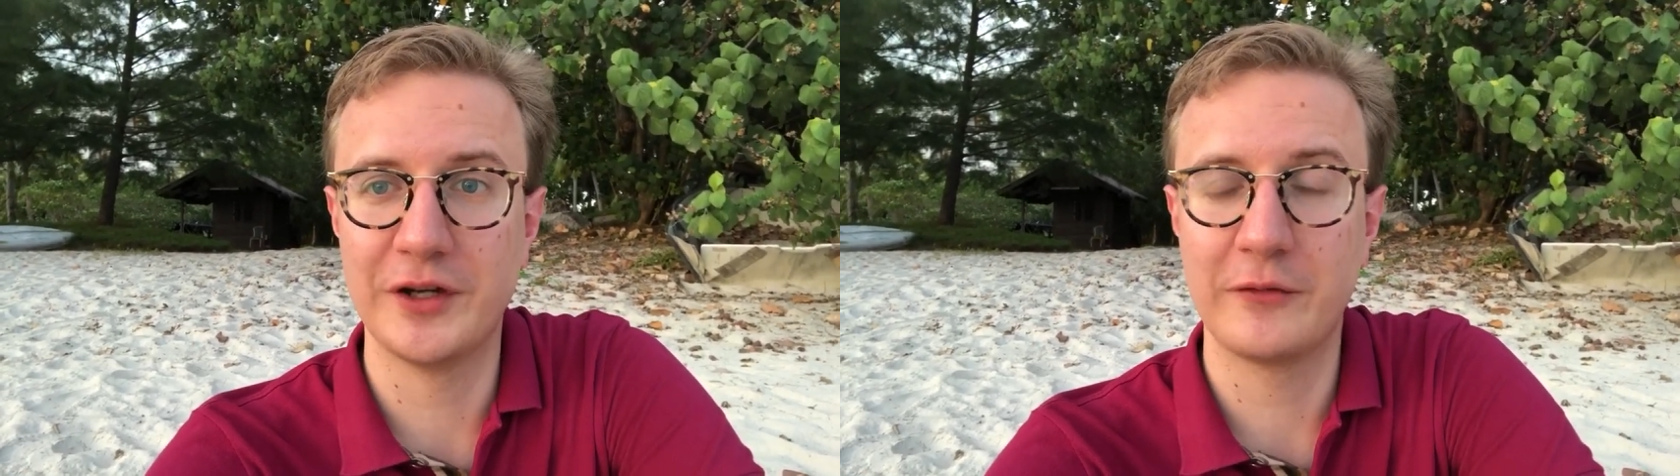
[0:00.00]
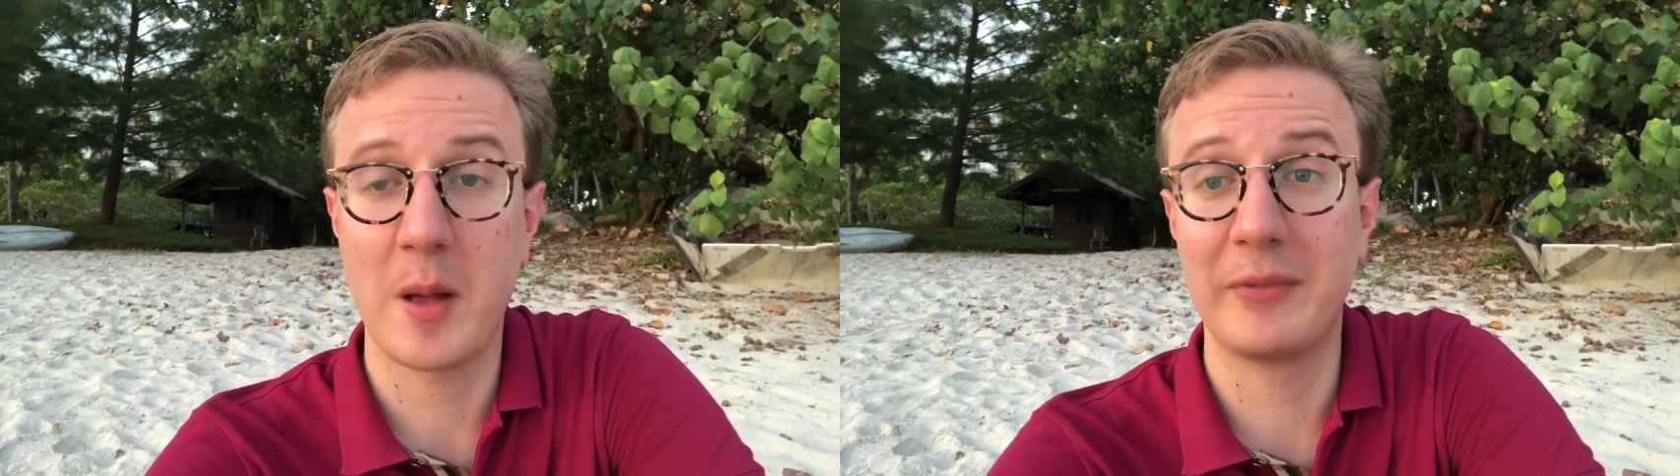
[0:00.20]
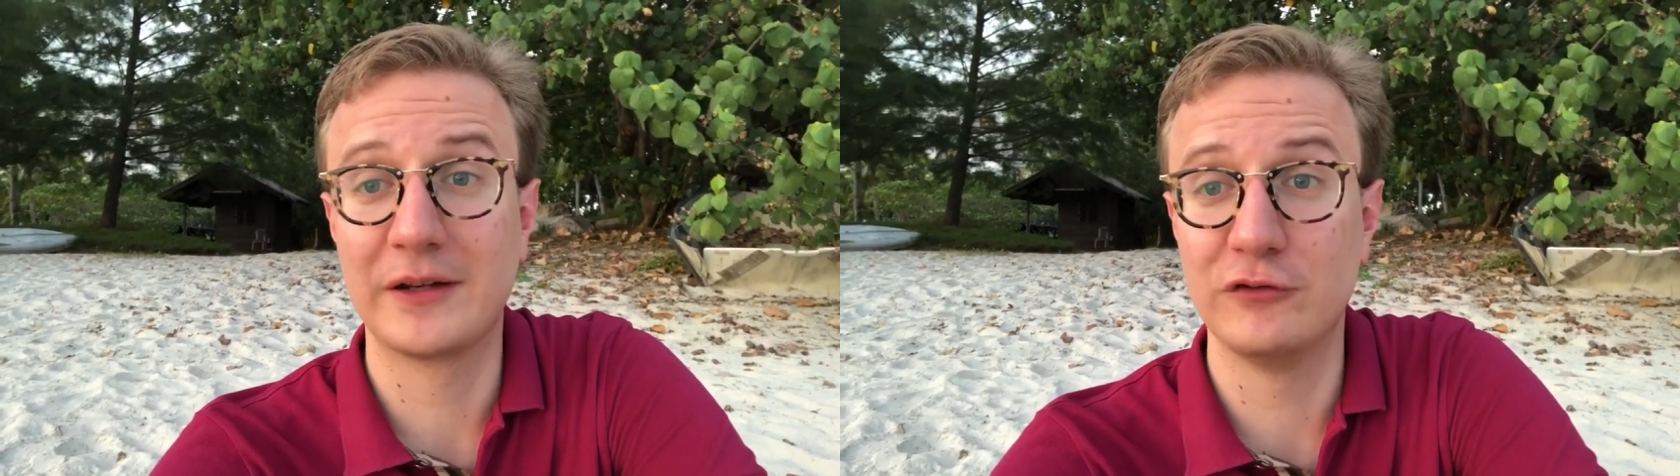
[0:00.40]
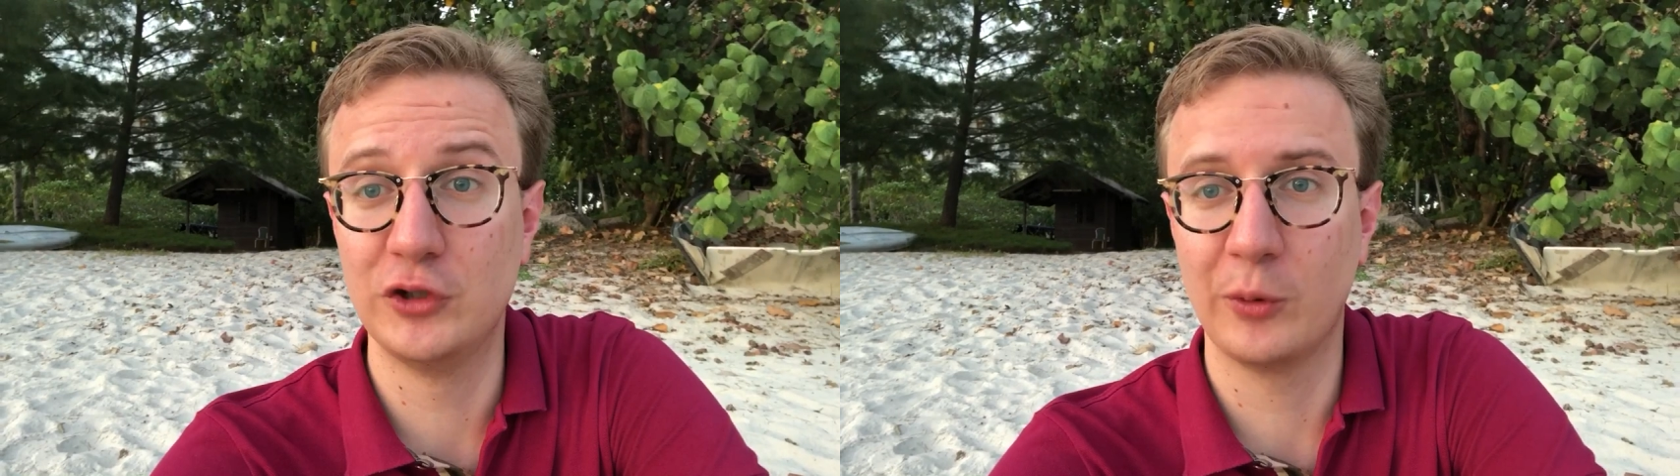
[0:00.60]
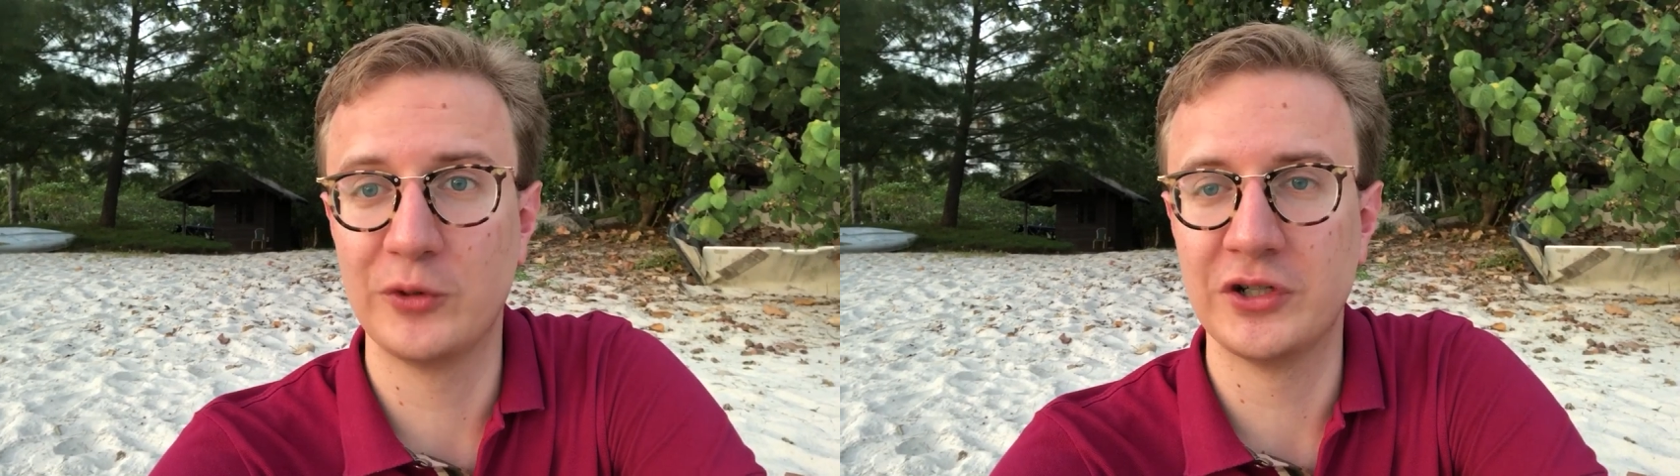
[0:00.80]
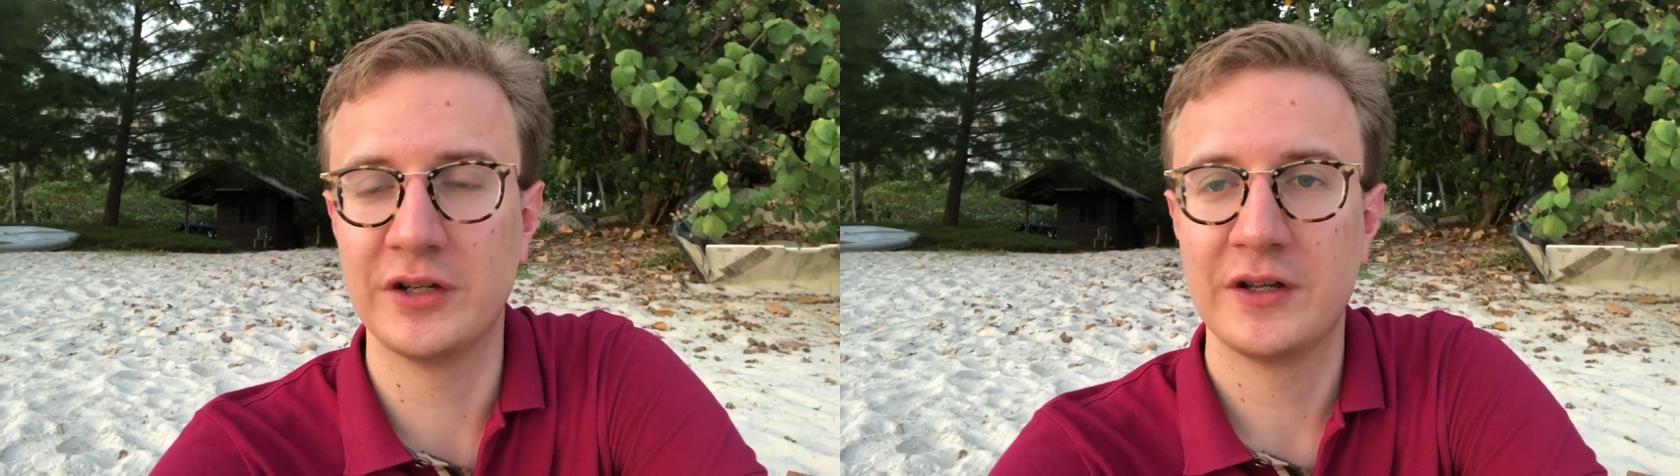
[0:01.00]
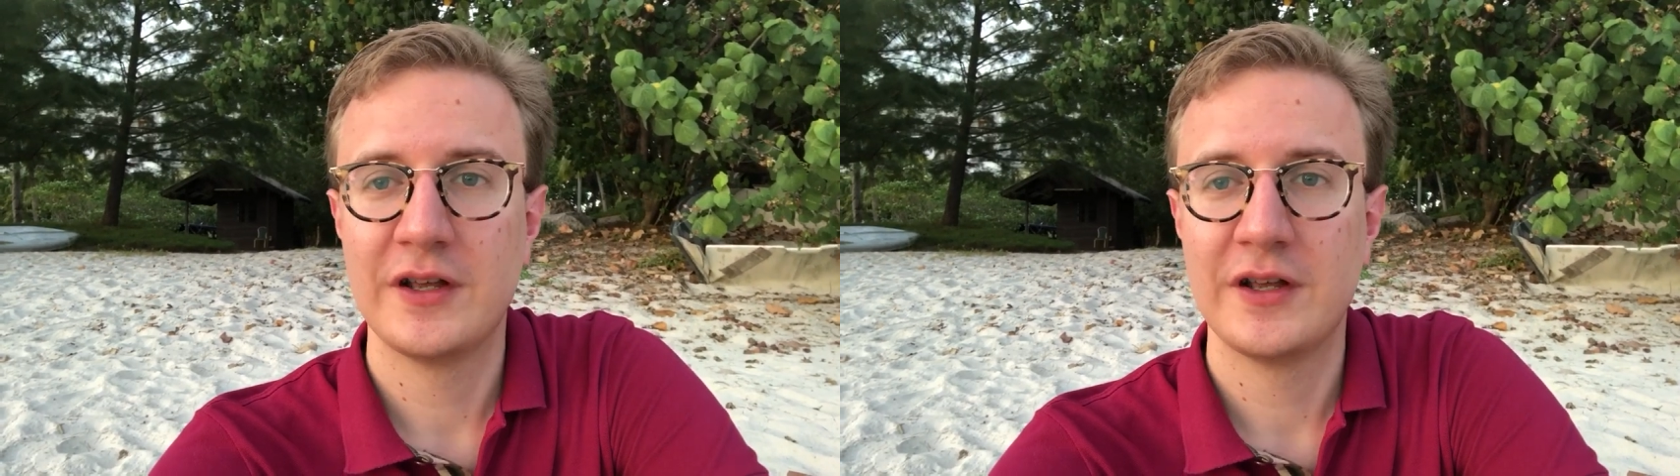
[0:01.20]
the Republic of Georgia,